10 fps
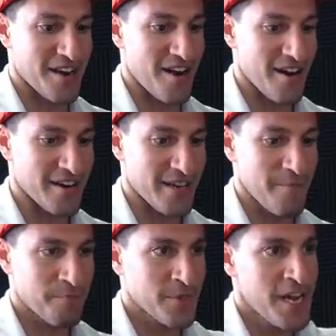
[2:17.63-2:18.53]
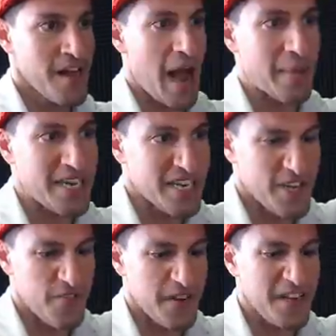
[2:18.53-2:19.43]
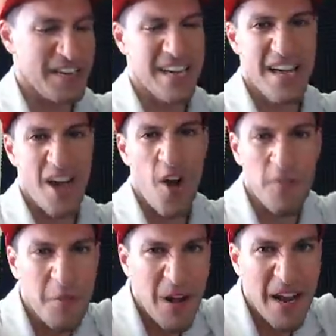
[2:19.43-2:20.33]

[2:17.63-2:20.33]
card. Can you feel it? Oh,